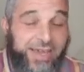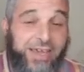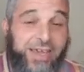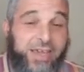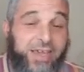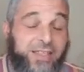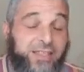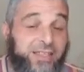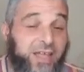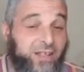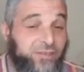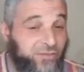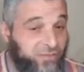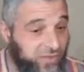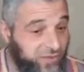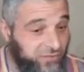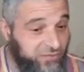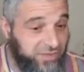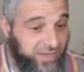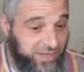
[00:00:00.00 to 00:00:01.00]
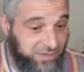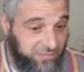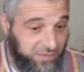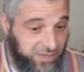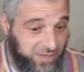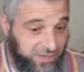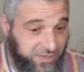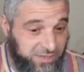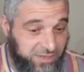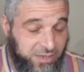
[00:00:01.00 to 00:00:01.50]
In that 15
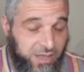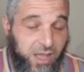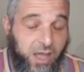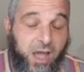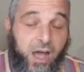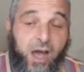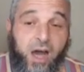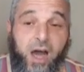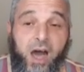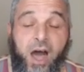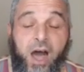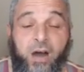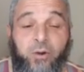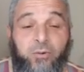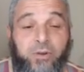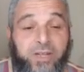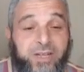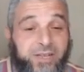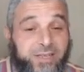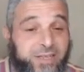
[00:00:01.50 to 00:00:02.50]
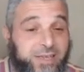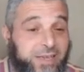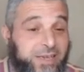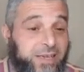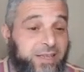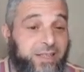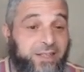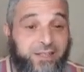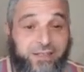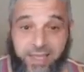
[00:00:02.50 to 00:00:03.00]
minutes, I will
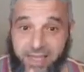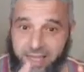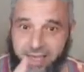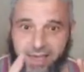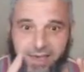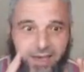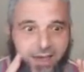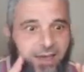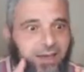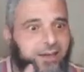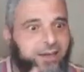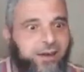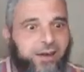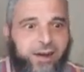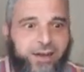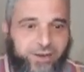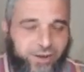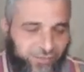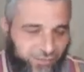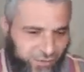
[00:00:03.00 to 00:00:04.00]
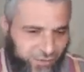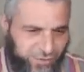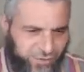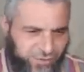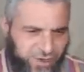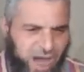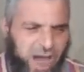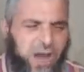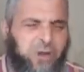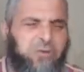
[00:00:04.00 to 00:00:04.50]
kill the heck out of you.
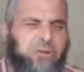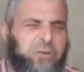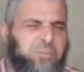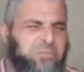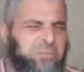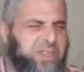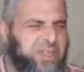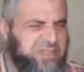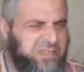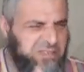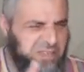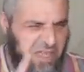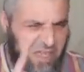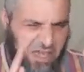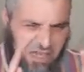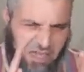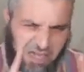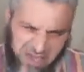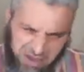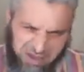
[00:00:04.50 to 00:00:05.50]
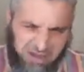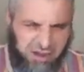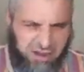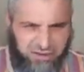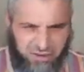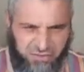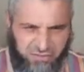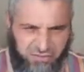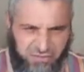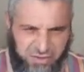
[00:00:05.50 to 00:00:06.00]
I will beat the heck out
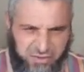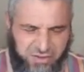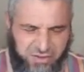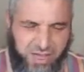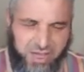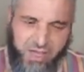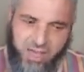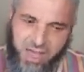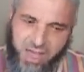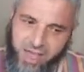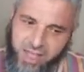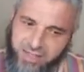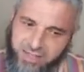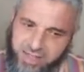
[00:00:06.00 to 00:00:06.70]
of you. And